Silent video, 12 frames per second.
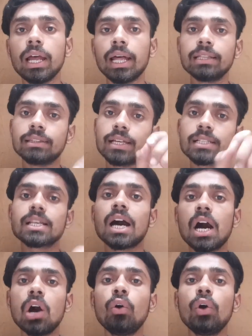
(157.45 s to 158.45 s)
and that's
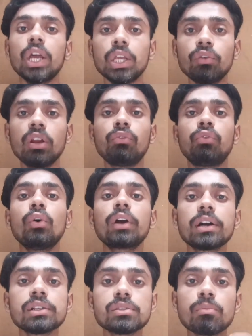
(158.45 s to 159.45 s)
how you will
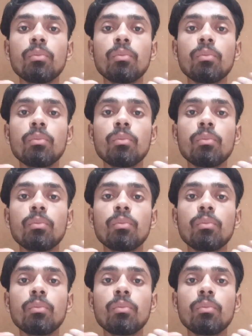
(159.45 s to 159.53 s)
focus